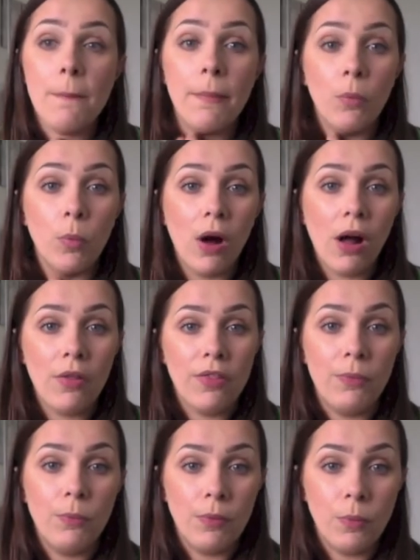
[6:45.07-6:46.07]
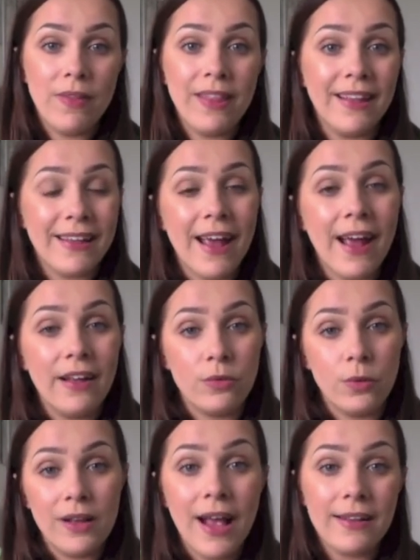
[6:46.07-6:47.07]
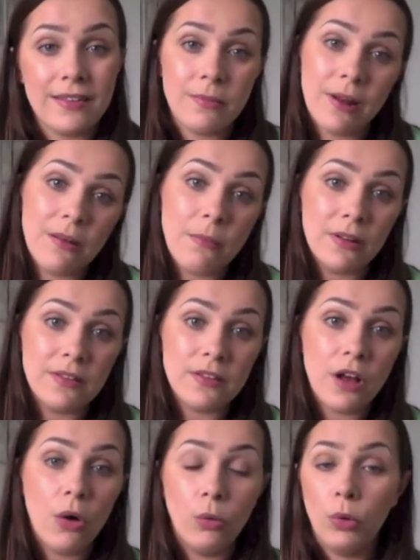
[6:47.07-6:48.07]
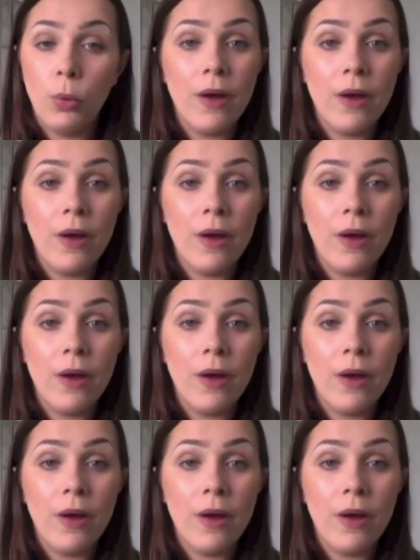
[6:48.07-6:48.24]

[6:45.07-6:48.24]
But when they get to an X amount of months old,